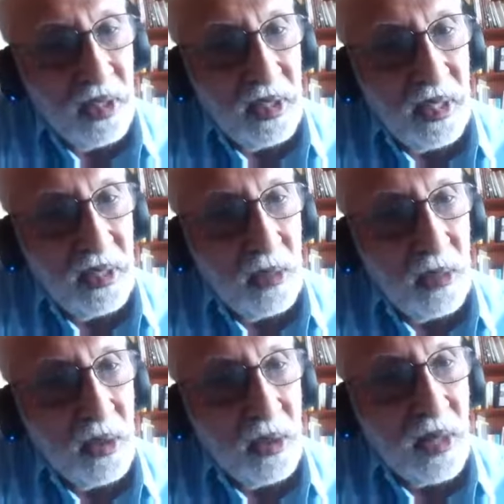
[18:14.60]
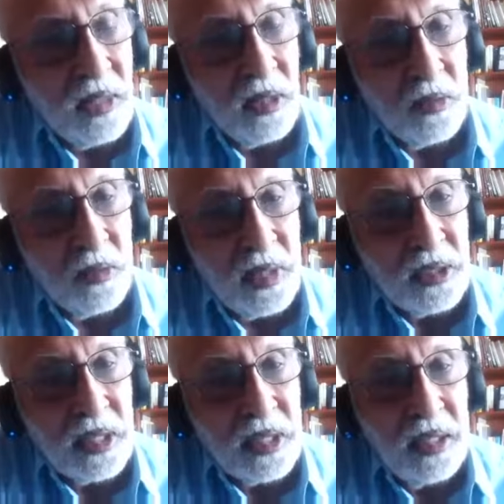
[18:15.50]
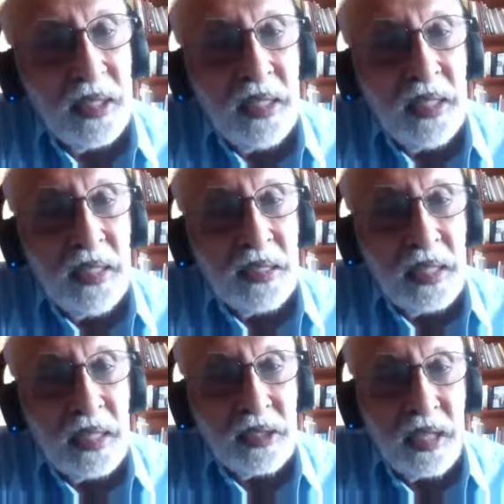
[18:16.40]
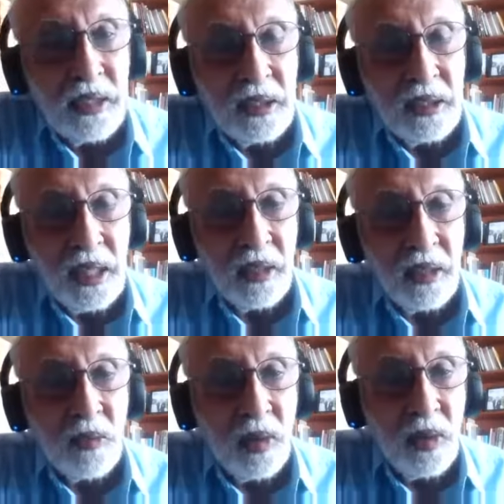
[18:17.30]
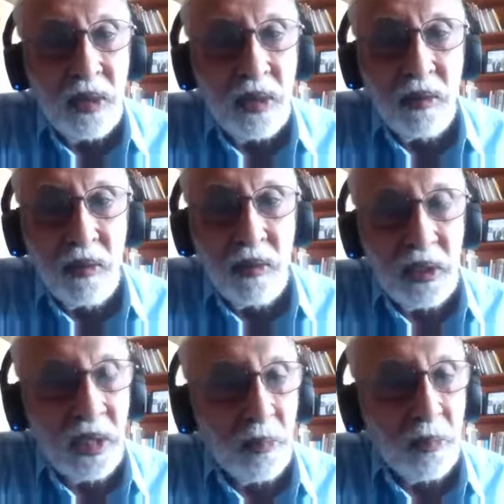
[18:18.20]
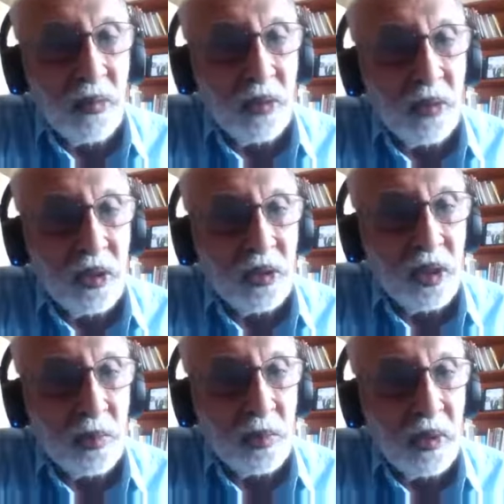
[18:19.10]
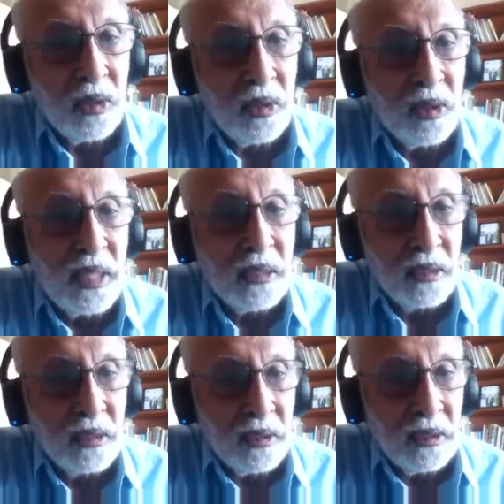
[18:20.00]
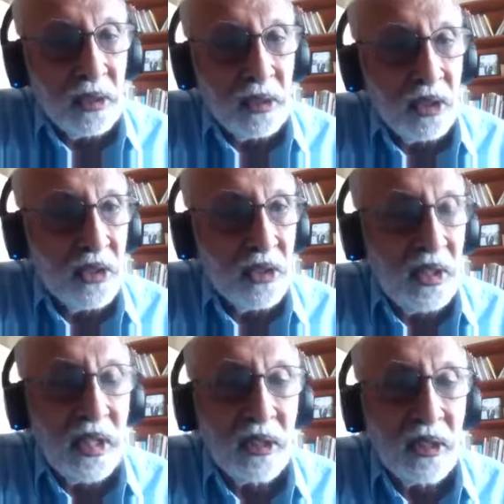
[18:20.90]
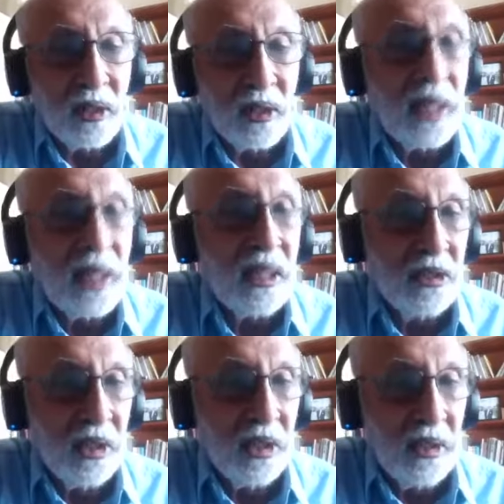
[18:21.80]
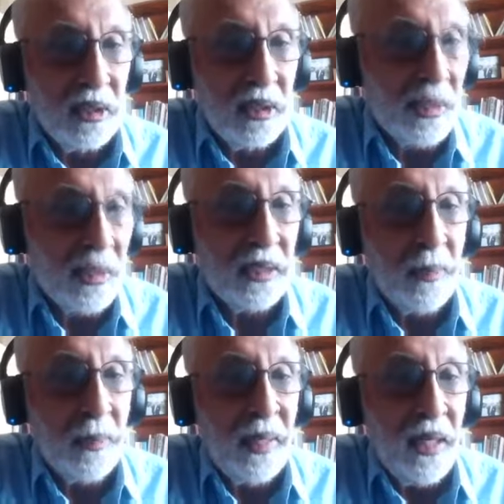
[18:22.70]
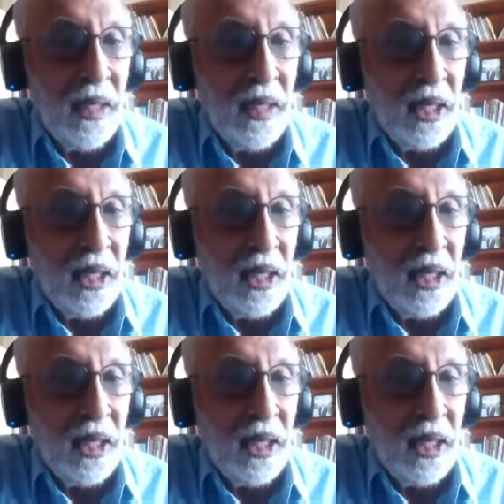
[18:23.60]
and then when you identify a child, that child is taken forward with the help of Fortis Hospital to get the surgery done to correct the defect. And so